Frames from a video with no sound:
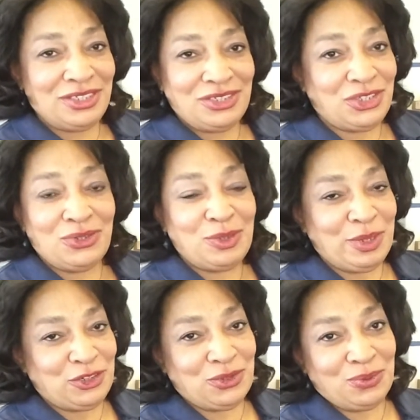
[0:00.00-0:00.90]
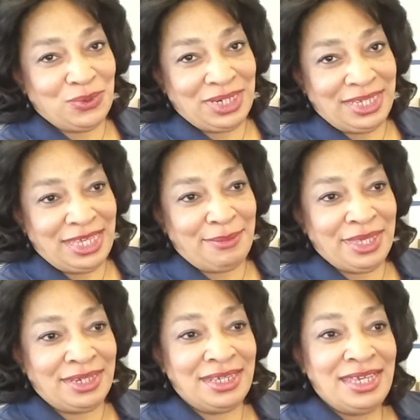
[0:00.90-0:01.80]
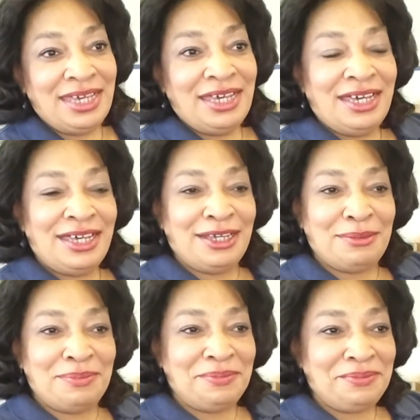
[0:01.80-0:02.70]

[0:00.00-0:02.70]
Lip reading: so special when it came in. Um,